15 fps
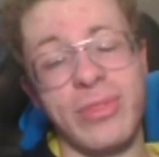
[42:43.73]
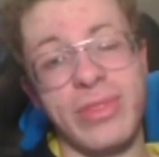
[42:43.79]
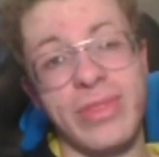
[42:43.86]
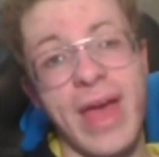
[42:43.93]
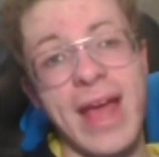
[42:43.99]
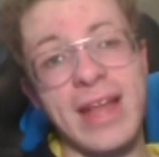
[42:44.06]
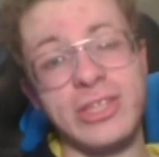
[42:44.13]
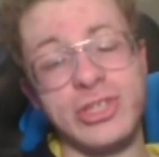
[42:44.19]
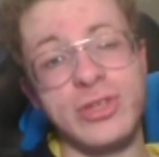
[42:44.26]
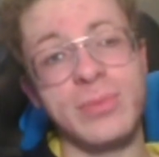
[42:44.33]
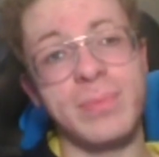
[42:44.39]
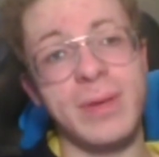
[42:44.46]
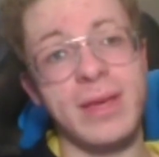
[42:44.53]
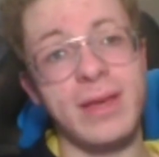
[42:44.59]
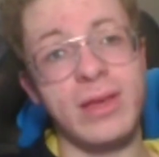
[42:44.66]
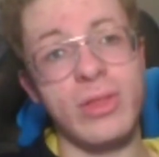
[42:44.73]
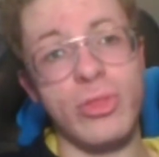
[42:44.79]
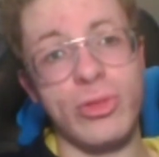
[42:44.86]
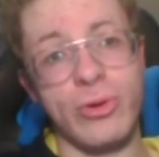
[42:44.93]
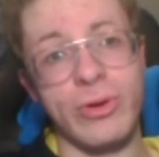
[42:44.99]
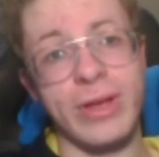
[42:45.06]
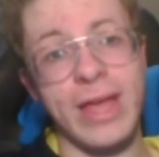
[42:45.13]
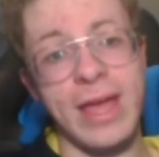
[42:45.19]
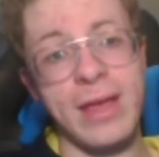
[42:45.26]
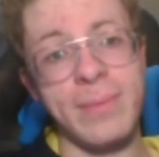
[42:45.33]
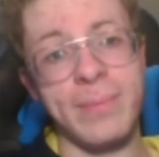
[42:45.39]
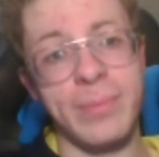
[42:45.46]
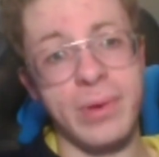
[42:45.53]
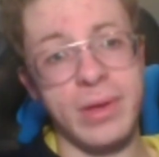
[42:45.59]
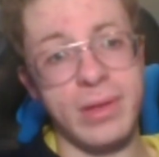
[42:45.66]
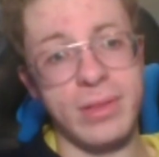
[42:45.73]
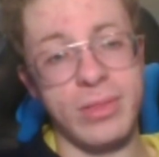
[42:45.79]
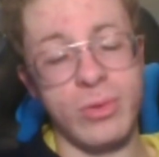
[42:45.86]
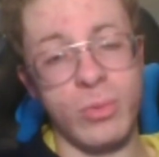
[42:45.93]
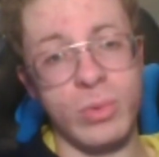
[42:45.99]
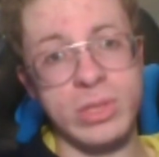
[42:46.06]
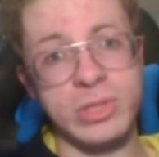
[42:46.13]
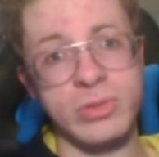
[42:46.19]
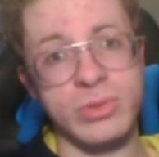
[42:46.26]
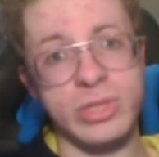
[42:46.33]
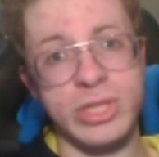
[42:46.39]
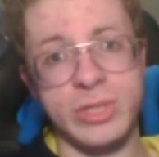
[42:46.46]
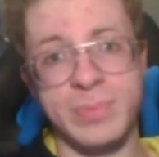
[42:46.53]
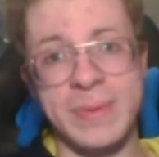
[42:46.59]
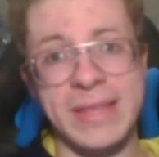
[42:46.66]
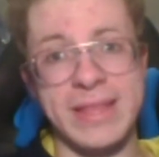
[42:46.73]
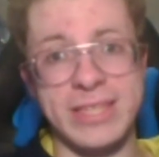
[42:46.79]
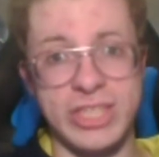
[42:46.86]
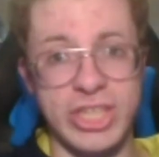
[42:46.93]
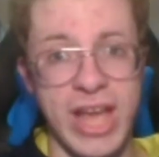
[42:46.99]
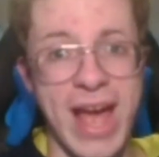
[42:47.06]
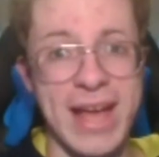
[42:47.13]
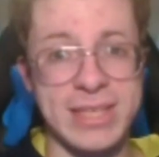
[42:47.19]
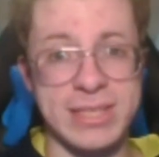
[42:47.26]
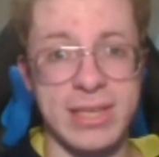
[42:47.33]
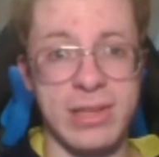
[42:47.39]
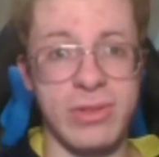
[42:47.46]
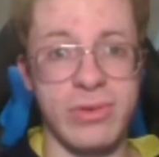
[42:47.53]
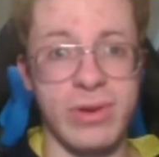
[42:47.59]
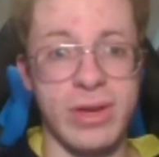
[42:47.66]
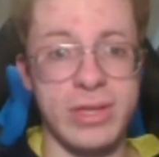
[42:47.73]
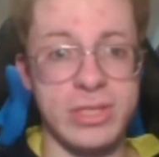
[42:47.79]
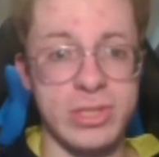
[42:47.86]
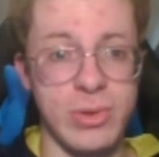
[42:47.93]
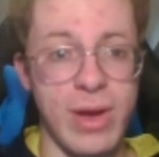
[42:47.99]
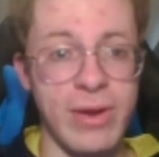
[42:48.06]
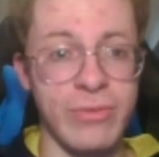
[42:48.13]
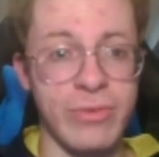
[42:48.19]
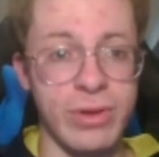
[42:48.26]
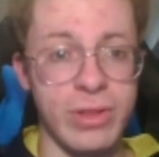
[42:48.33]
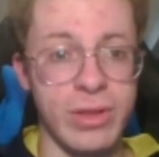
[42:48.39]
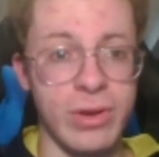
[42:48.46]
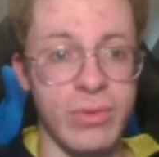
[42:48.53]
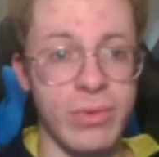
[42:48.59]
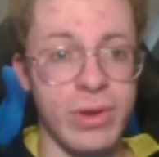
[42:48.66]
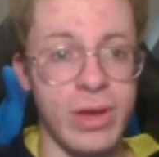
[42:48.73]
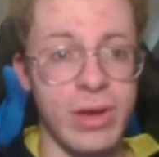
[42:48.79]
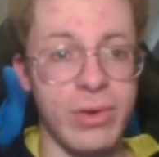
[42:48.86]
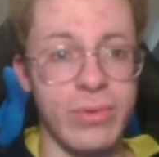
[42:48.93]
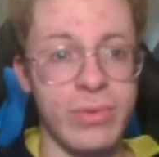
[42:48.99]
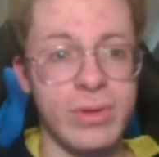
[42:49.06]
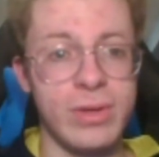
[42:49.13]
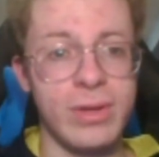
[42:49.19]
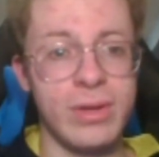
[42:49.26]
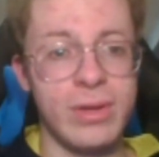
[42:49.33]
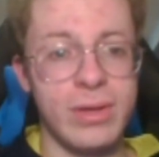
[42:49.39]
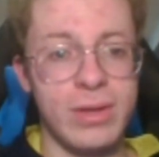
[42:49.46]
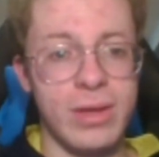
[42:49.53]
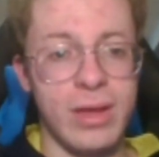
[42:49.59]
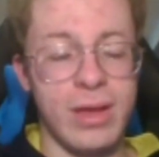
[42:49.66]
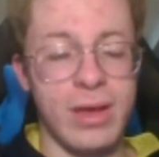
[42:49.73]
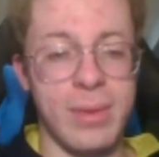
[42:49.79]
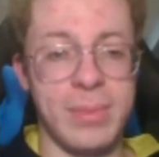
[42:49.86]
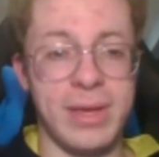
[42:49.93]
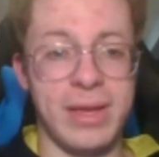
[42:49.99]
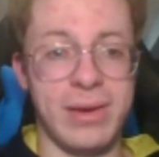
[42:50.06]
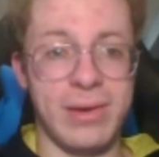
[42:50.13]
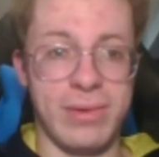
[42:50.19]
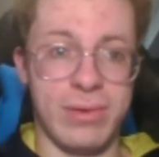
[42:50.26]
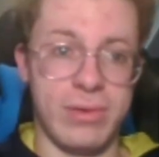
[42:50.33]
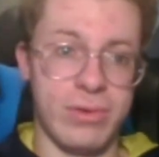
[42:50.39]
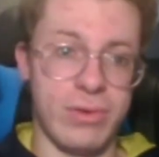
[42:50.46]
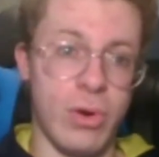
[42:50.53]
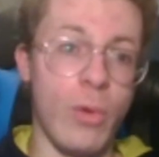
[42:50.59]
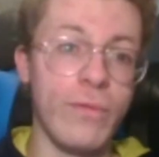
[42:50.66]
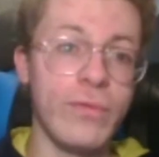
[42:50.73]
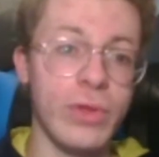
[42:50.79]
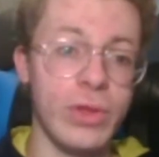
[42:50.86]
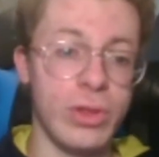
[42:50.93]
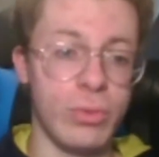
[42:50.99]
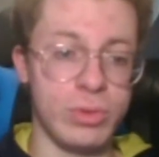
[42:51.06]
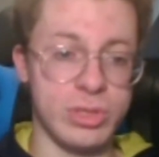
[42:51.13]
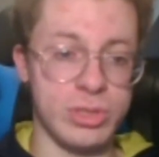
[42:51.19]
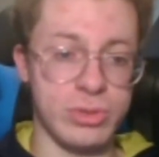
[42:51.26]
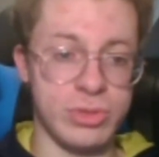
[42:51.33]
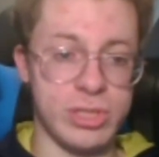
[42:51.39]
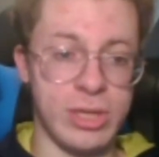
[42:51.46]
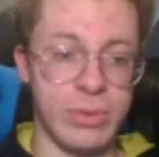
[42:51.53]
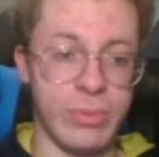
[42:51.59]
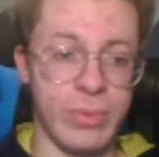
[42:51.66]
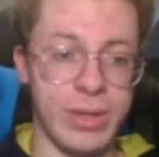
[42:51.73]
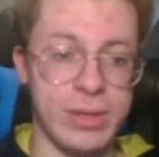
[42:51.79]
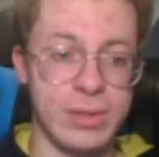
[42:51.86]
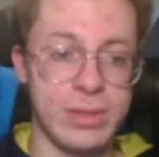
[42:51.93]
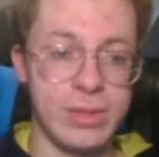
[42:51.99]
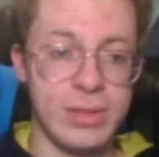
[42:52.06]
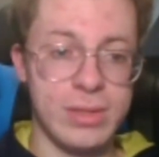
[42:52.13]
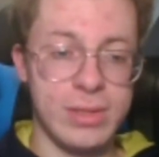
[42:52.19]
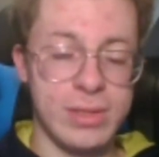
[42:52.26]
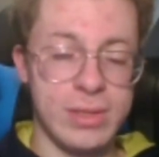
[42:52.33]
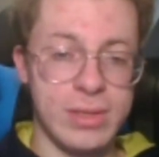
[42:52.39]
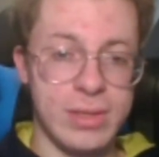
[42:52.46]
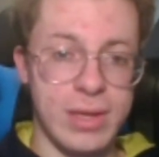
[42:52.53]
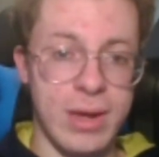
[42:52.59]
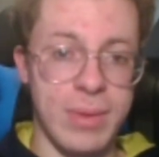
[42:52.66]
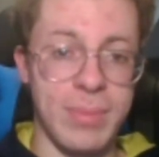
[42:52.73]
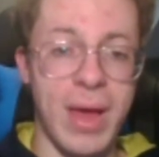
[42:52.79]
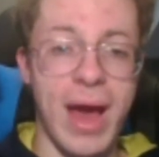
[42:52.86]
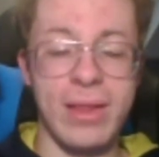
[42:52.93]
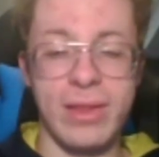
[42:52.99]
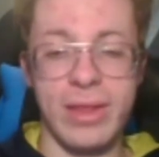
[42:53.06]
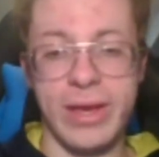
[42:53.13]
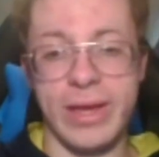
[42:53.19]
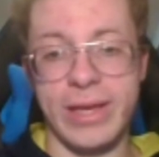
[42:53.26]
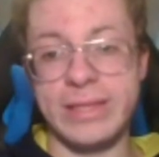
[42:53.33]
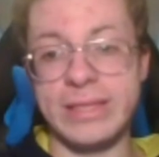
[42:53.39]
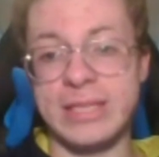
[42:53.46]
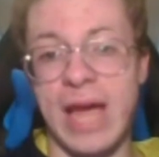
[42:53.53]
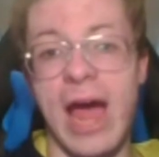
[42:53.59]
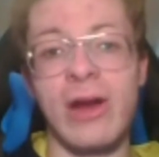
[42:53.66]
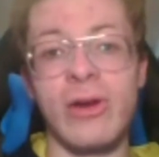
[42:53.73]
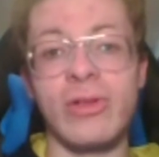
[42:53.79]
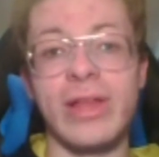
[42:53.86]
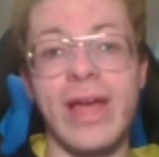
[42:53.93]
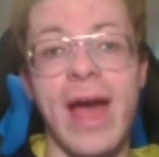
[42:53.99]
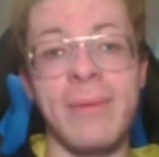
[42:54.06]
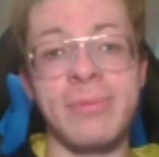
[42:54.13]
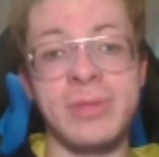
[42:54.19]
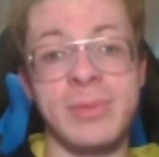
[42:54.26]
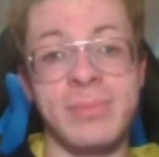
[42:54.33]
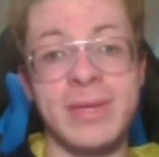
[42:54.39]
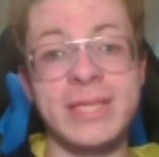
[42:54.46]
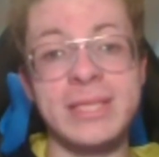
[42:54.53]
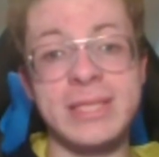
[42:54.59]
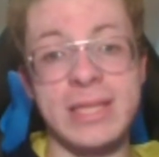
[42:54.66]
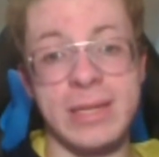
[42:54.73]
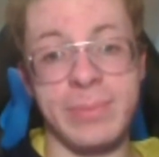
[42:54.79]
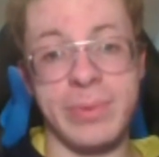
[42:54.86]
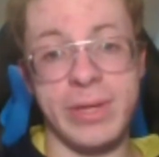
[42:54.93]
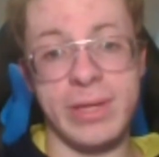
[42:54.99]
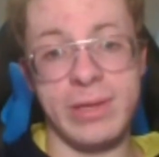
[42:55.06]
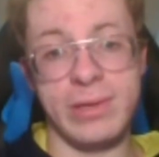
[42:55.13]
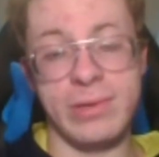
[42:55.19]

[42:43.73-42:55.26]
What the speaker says: that should be their game, but the Wizards just beat the Jazz the other night, so I really don't know. I mean, hopefully the Wizards can win. I'm not, entirely optimistic, but